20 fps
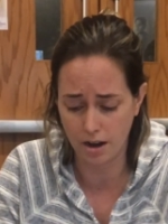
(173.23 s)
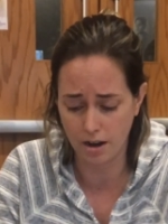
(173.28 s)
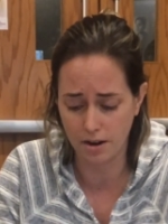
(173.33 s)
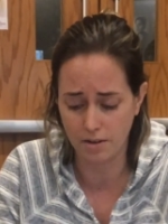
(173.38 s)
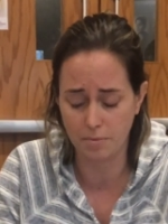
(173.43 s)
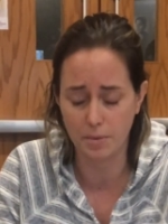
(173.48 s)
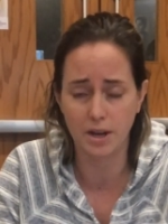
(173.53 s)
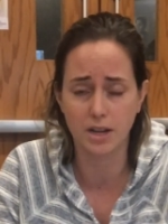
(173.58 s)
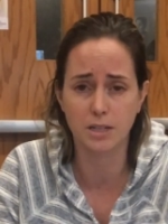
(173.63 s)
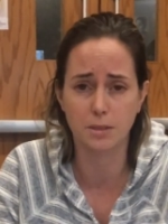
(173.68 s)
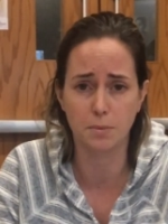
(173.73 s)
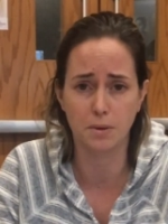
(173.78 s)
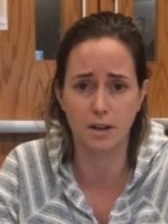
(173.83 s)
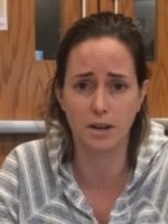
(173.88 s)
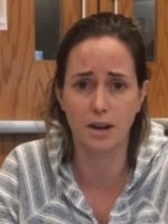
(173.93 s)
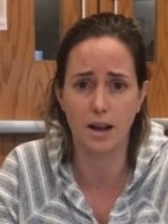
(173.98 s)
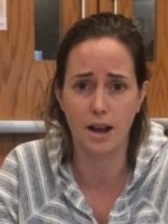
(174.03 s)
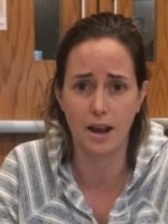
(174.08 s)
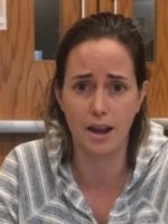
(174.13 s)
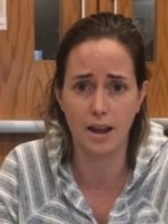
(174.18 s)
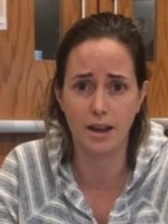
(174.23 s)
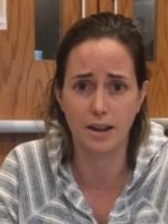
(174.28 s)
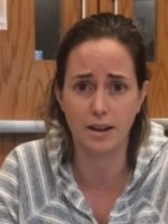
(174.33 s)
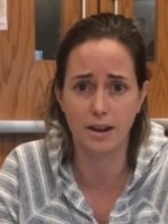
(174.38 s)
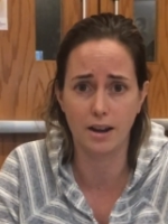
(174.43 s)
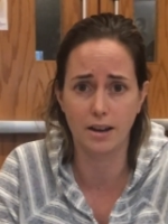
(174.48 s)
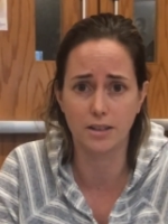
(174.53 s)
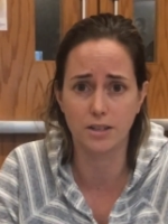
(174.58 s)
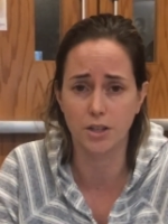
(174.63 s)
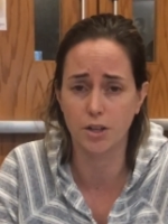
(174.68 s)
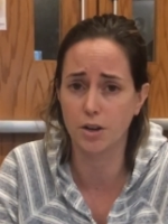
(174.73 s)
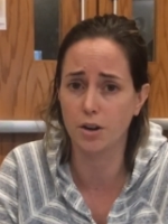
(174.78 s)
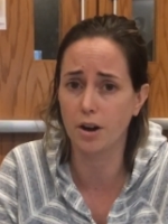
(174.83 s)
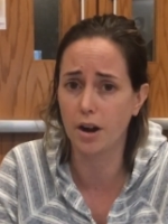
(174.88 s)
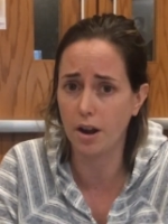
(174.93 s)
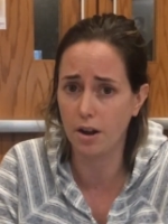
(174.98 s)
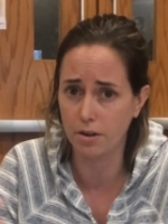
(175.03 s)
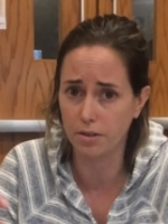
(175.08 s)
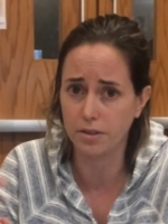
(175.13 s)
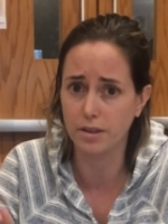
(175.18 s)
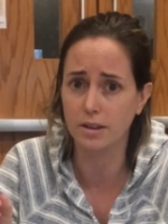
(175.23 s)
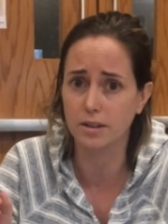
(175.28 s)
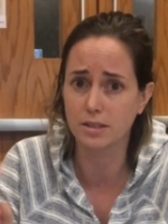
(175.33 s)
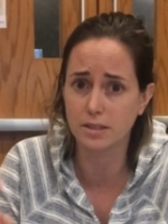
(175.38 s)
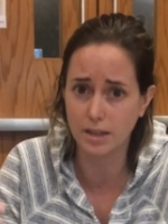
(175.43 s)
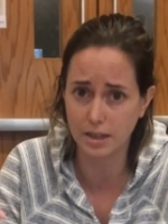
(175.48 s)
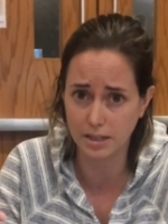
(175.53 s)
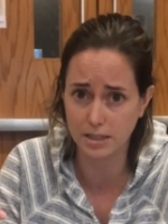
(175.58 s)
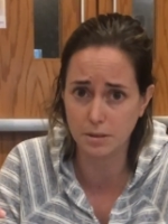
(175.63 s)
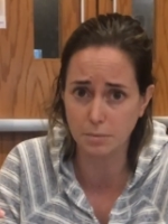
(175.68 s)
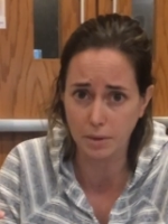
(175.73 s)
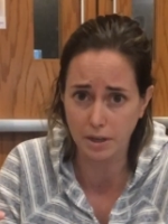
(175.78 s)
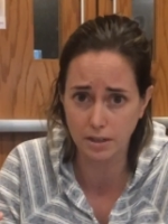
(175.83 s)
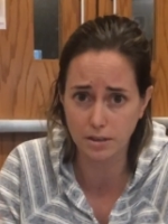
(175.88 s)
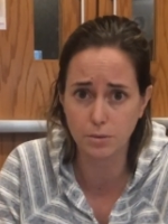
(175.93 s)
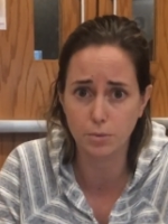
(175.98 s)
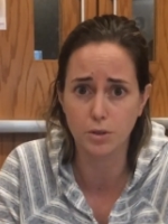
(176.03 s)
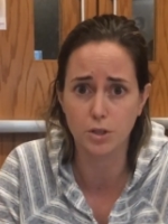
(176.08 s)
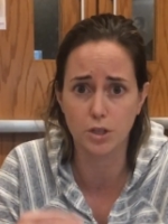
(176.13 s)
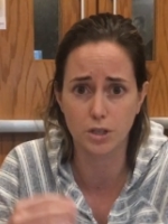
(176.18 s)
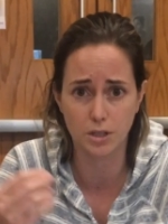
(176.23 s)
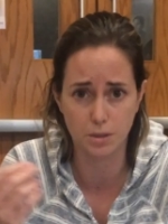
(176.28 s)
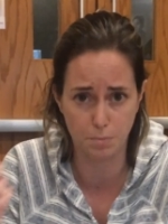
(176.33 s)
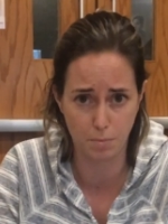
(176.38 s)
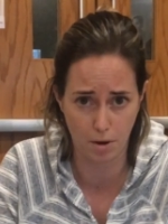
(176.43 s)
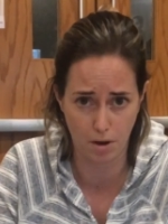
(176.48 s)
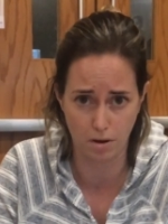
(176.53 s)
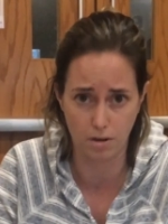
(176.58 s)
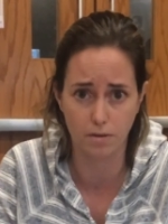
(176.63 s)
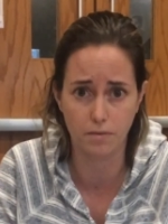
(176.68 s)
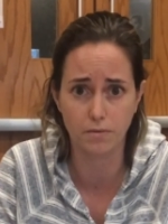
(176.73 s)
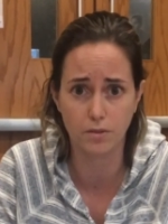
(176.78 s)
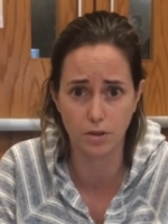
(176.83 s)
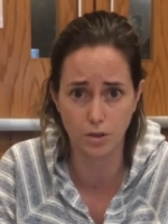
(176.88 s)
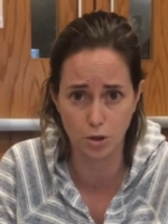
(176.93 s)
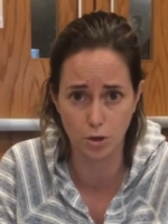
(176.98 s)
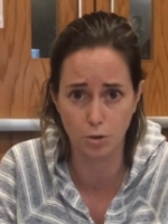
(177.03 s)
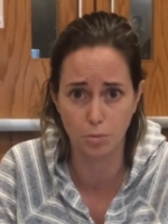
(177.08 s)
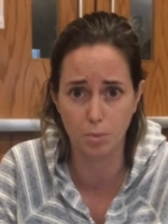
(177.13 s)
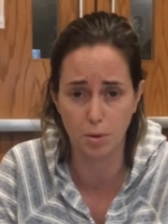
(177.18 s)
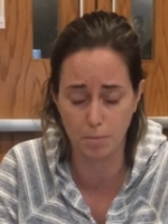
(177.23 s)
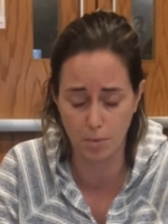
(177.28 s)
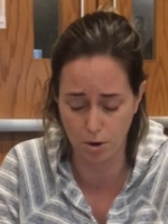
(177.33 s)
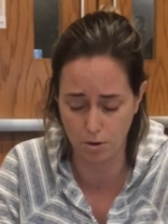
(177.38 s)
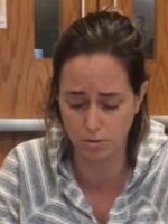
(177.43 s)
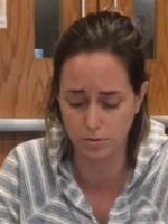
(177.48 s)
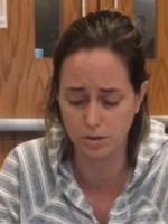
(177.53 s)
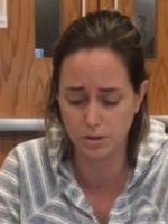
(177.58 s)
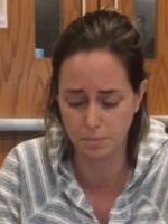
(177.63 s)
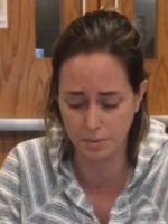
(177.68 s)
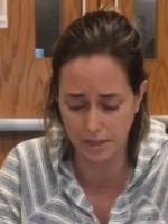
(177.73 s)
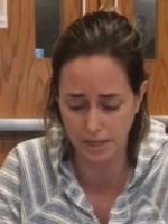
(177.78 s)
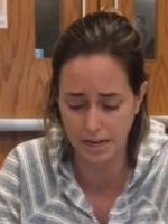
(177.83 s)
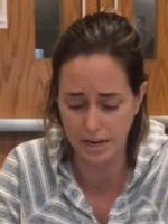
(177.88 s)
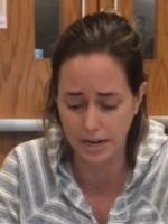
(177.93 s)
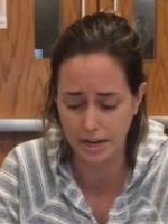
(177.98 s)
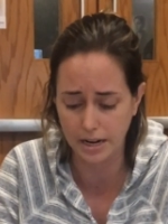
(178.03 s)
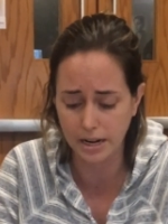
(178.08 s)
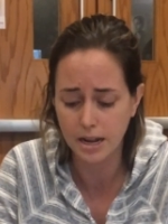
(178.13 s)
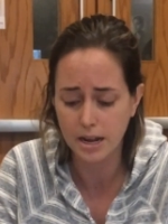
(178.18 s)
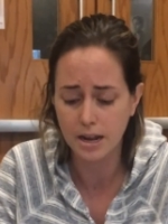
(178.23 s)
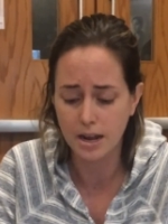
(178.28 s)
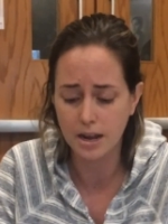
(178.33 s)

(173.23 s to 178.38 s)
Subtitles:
if my husband and I had not done our healthy assessment, which is part of the new proposed plan,